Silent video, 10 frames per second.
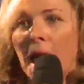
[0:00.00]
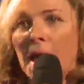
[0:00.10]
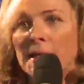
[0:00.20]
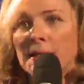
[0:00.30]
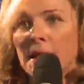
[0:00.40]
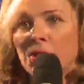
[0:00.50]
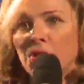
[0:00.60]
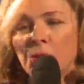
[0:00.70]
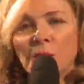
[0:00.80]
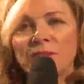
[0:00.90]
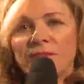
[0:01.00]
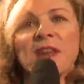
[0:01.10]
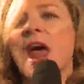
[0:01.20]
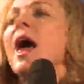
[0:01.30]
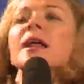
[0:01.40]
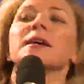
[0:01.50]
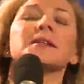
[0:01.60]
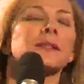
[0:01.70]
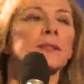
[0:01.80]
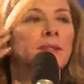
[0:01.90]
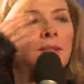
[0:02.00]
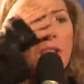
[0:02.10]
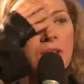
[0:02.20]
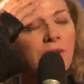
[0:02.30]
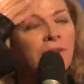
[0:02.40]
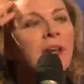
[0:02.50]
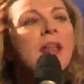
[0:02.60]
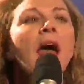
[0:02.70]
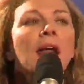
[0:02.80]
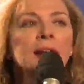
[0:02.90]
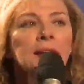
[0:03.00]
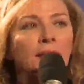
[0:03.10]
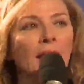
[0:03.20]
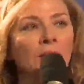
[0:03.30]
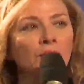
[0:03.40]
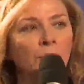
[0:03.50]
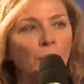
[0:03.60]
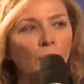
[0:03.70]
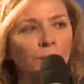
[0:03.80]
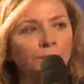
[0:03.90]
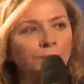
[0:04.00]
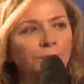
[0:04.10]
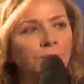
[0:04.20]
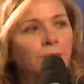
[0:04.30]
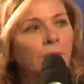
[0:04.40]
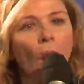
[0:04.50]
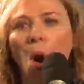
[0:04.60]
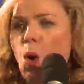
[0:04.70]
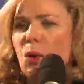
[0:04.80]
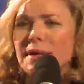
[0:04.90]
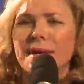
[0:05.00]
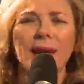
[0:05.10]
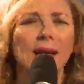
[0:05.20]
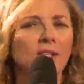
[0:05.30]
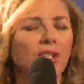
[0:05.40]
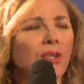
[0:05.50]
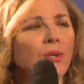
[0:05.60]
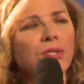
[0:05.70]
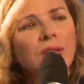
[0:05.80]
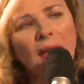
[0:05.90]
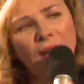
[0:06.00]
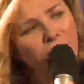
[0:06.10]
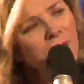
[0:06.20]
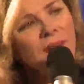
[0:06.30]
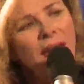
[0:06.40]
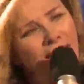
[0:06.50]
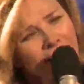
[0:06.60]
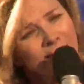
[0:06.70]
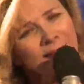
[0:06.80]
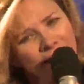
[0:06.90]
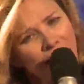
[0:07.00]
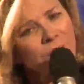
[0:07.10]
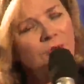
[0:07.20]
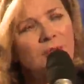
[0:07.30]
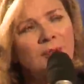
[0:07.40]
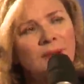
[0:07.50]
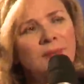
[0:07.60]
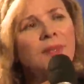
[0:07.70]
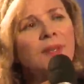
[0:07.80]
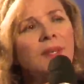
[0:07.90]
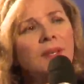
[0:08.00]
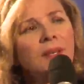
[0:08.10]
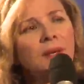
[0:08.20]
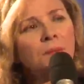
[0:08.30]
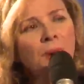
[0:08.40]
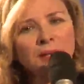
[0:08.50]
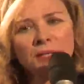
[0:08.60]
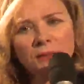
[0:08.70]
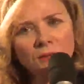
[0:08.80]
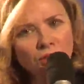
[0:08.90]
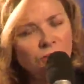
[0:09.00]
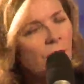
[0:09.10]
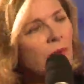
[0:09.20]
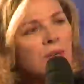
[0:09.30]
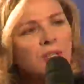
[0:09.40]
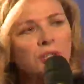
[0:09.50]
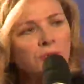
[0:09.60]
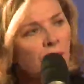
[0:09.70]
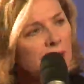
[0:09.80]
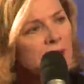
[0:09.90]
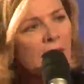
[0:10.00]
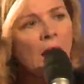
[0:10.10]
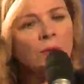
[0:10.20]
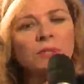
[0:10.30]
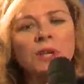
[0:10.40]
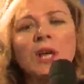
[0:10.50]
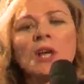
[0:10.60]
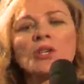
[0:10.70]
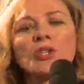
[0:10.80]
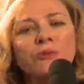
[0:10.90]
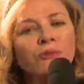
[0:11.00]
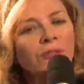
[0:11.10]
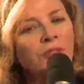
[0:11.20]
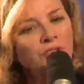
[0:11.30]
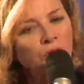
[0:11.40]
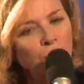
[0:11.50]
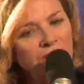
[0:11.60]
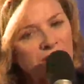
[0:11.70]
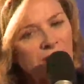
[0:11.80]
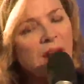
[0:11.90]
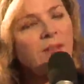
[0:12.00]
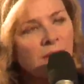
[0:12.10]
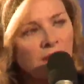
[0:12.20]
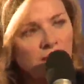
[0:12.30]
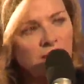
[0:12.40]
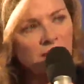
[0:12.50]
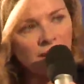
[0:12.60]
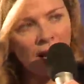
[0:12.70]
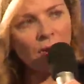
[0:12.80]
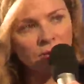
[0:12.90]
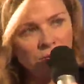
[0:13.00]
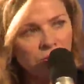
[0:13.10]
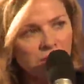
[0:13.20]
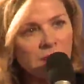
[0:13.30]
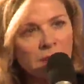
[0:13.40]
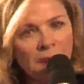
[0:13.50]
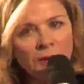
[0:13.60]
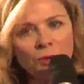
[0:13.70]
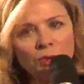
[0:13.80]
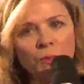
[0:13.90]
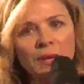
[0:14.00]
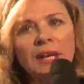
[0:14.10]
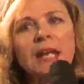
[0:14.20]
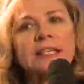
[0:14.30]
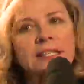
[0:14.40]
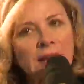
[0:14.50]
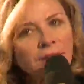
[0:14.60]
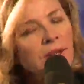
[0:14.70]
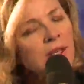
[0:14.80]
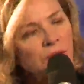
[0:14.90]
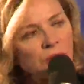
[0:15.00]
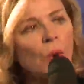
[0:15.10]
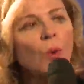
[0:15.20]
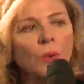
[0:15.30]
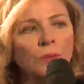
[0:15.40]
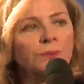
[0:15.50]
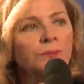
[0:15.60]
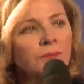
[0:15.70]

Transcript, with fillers: And uh, she was fanatic, just a fanatic. Initially, she's very ball. seductive. Oh, yes. She used everything, anything and everything. But she's very religious, very sound. She felt that she was saving the character that Nick Mancuso played, saving his soul.